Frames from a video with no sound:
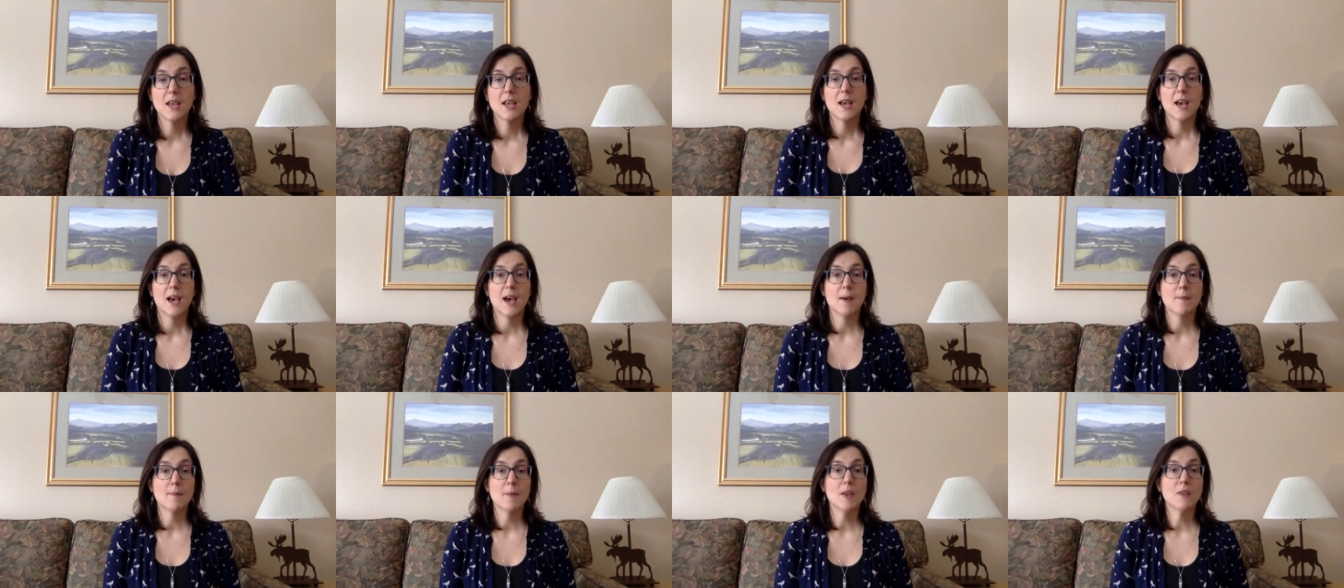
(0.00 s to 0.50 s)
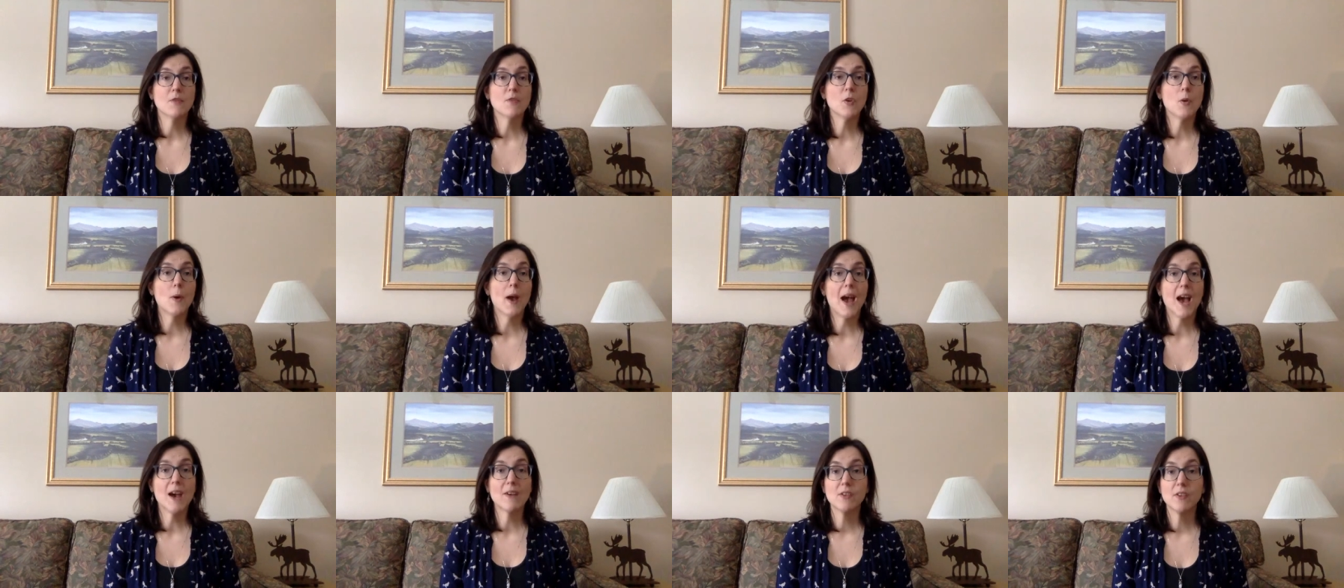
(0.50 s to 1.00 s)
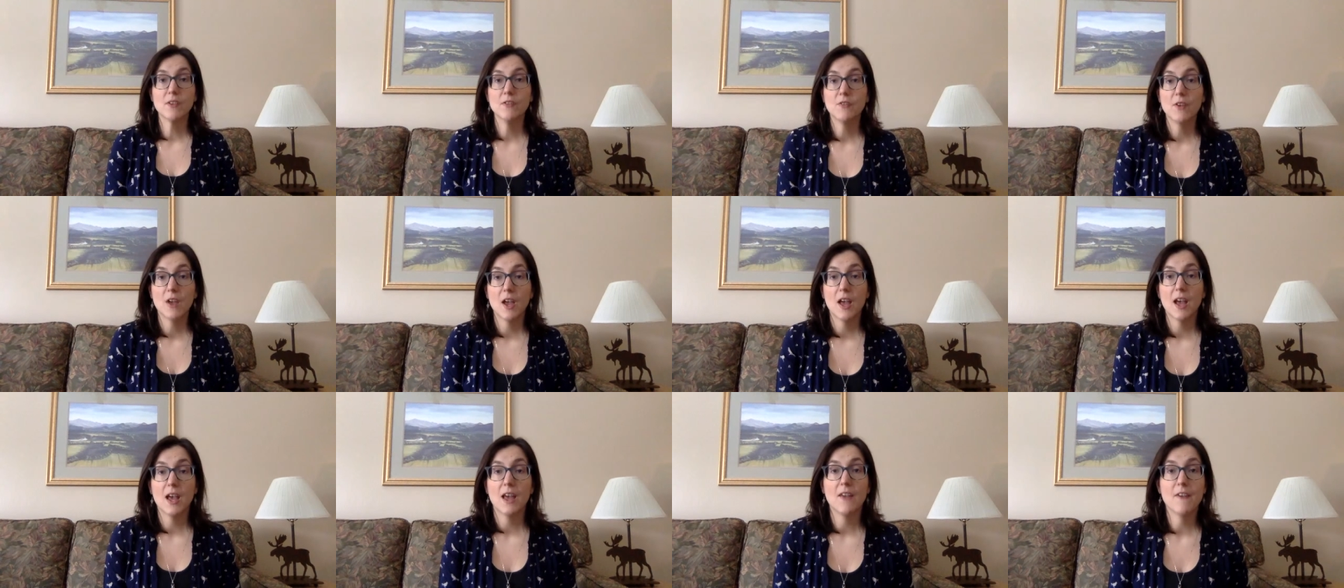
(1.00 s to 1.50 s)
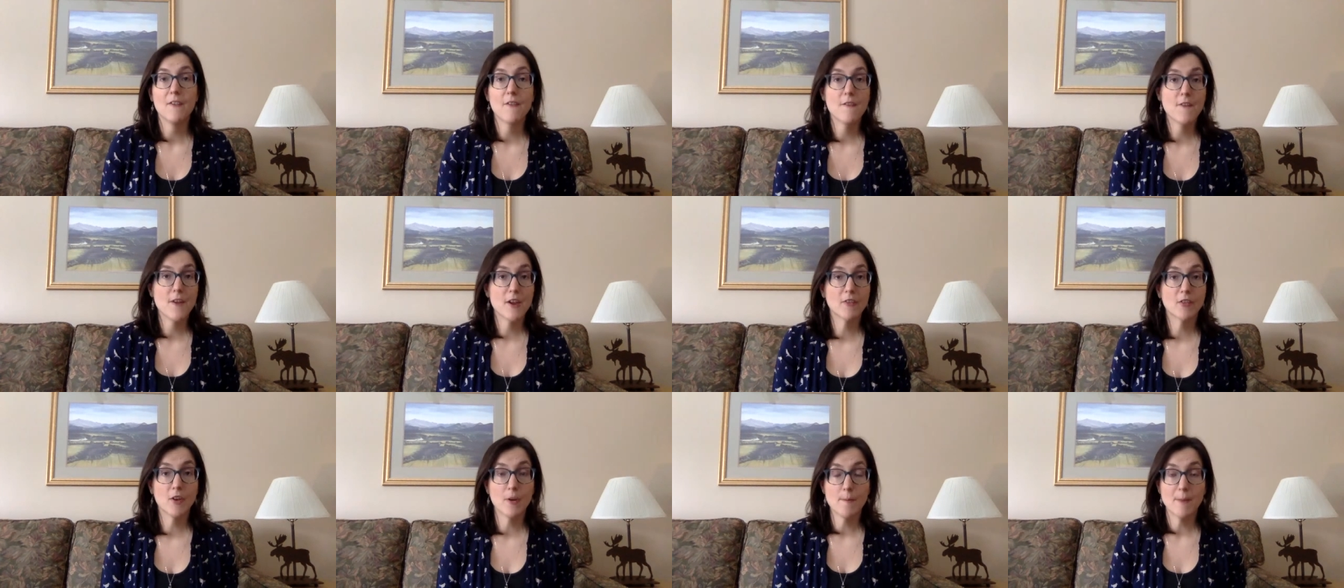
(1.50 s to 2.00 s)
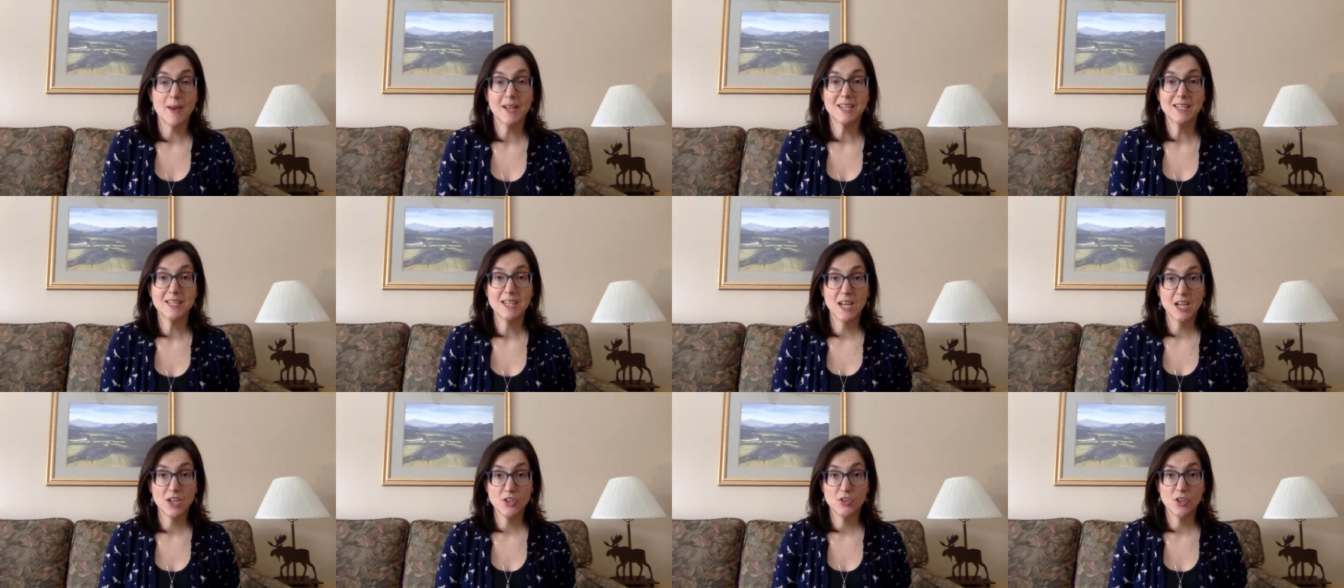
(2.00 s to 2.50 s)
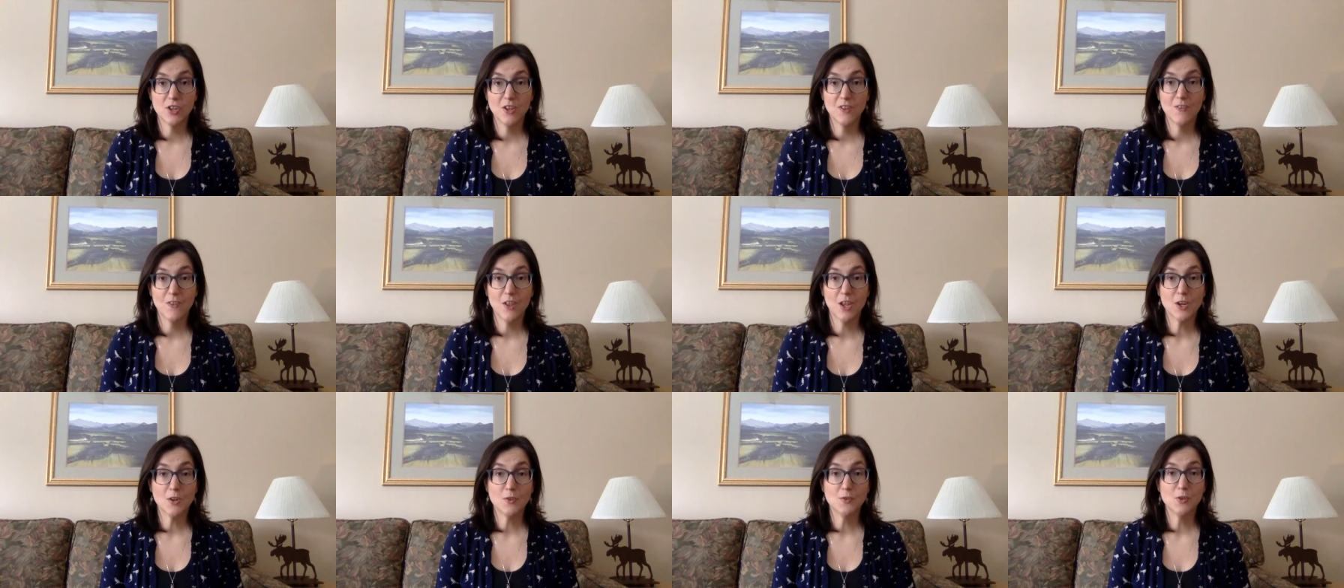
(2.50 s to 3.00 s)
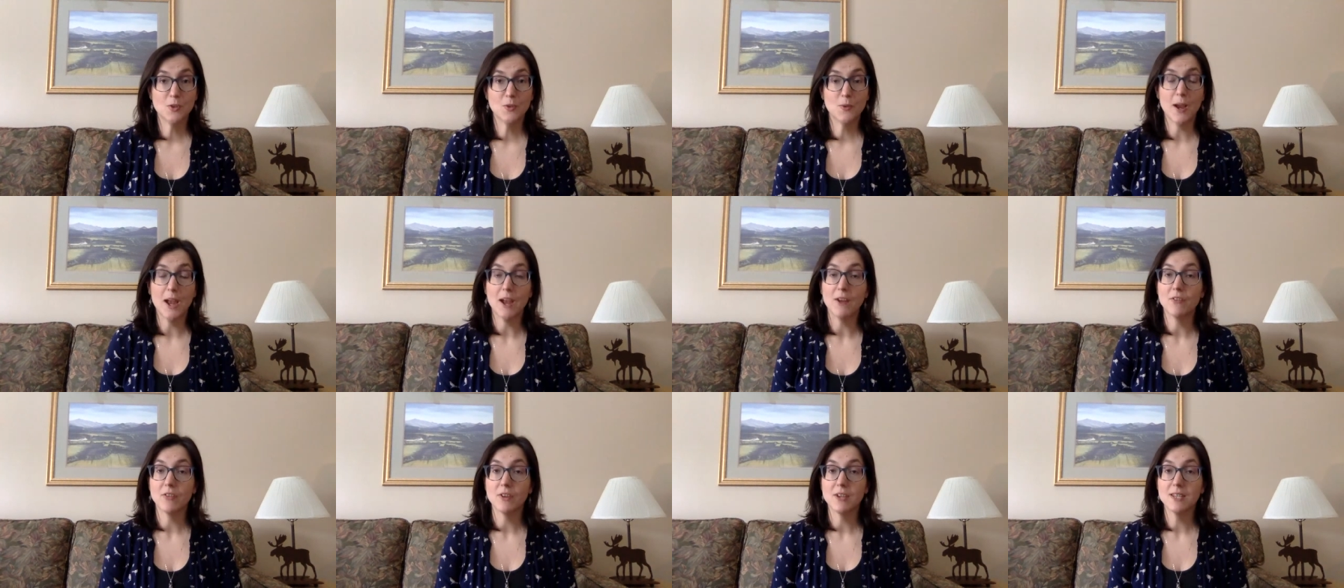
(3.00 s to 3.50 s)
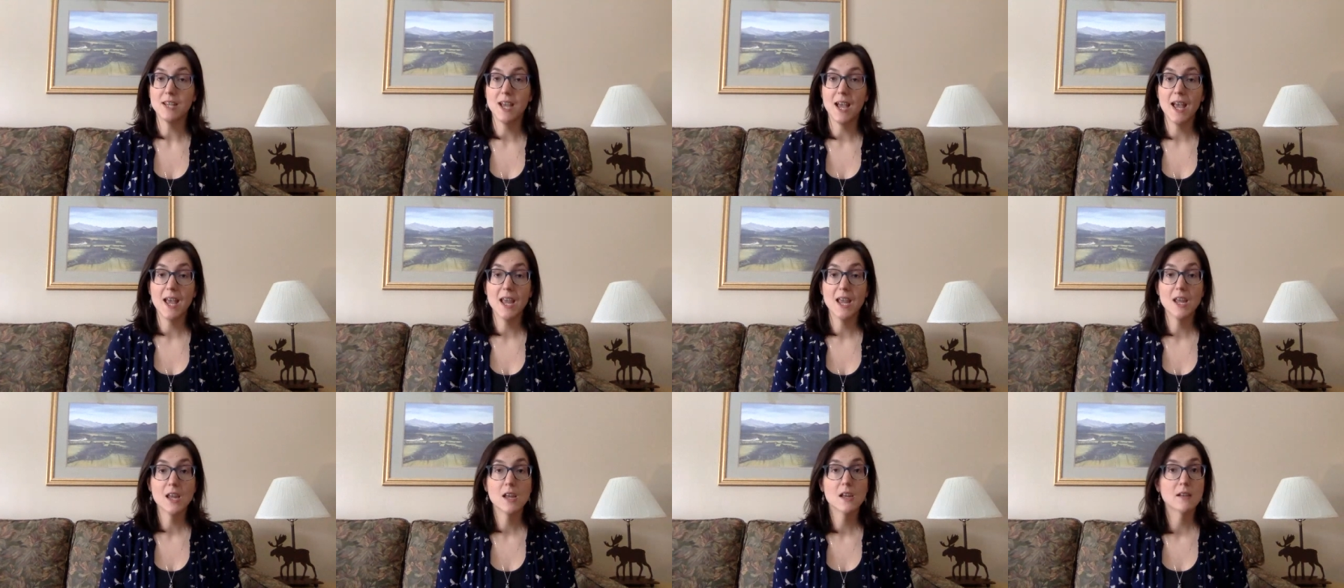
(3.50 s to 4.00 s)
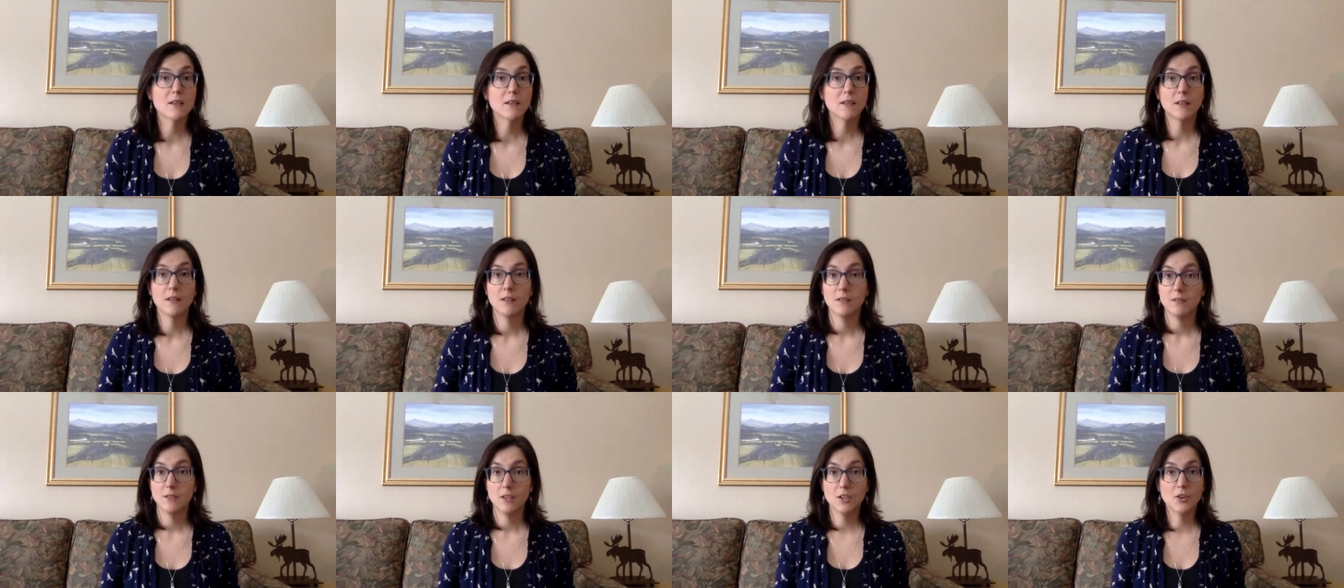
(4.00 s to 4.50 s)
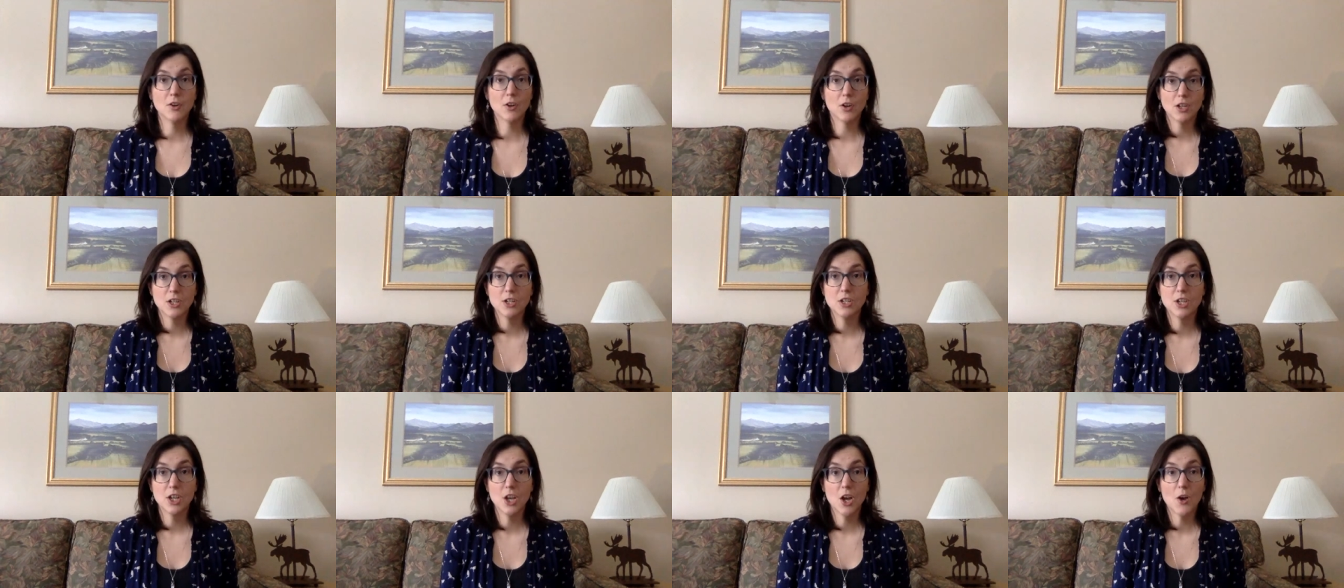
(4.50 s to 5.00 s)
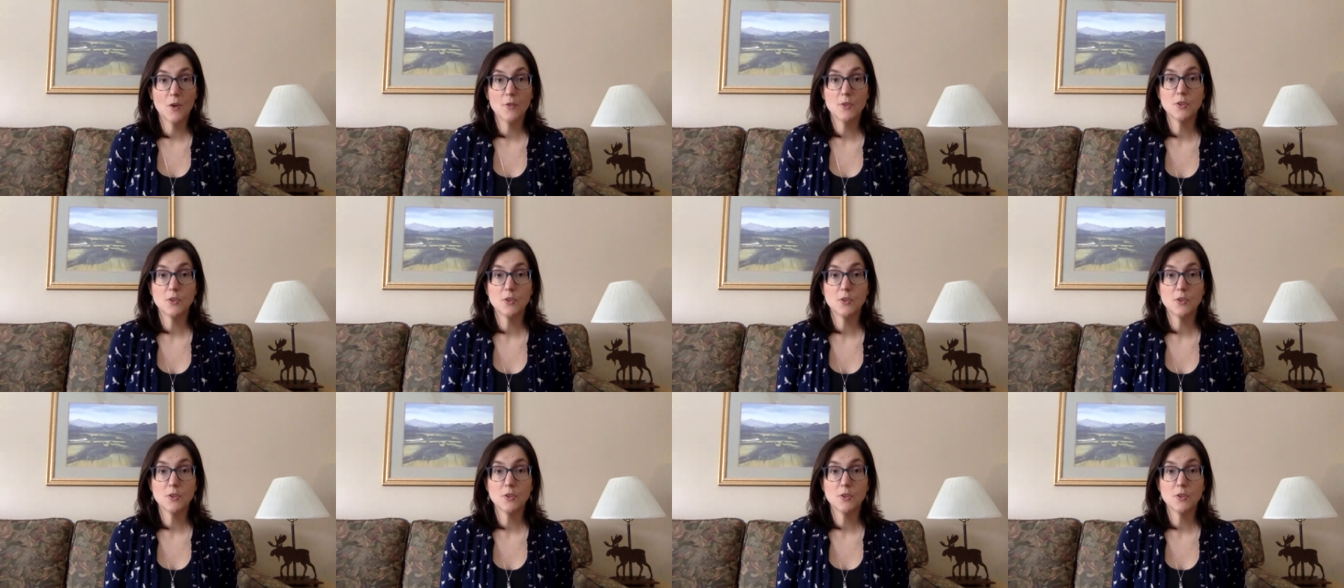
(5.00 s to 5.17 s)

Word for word: Um, if you have a, fa a favorite meditation that you do every day, then you're good to go.